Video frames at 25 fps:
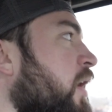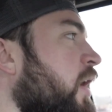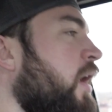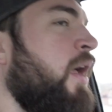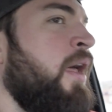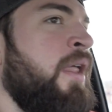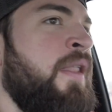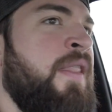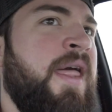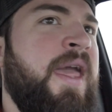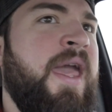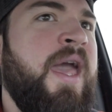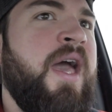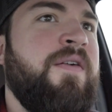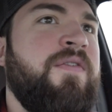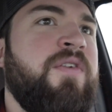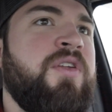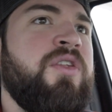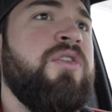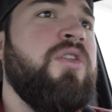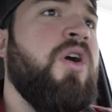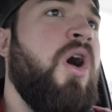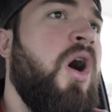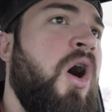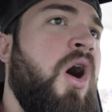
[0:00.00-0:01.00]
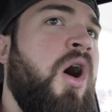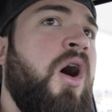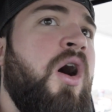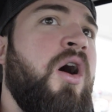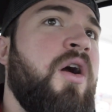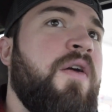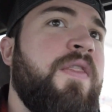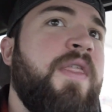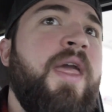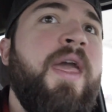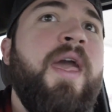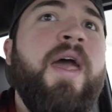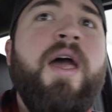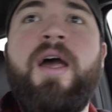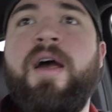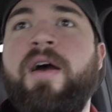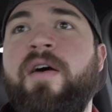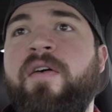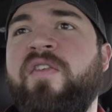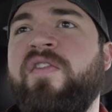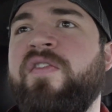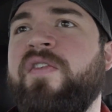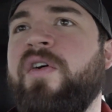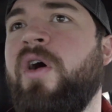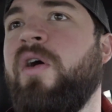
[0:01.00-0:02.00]
and they have a dog, they
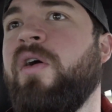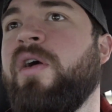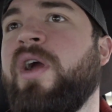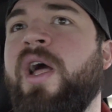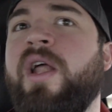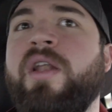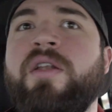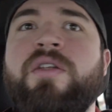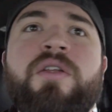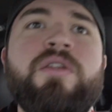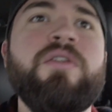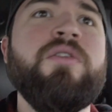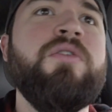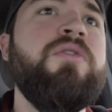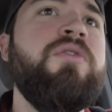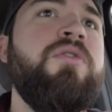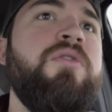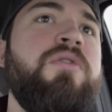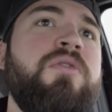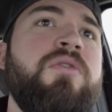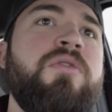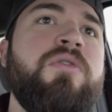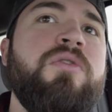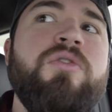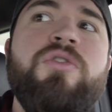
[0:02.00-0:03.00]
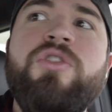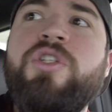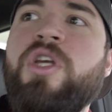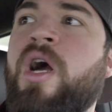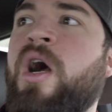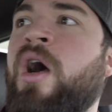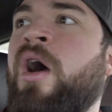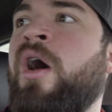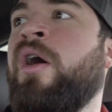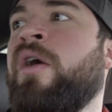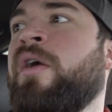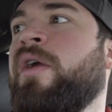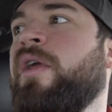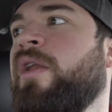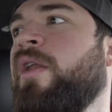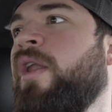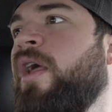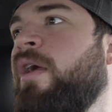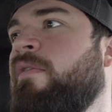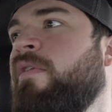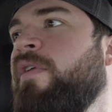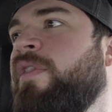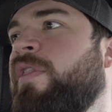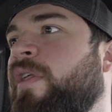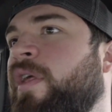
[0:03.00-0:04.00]
have all kinds of junk and
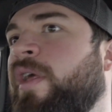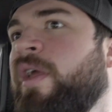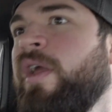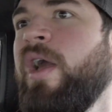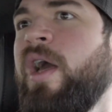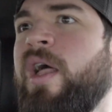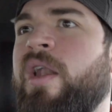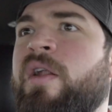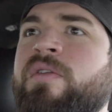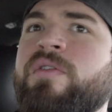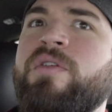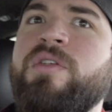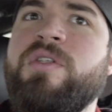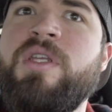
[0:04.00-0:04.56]
everything. I don't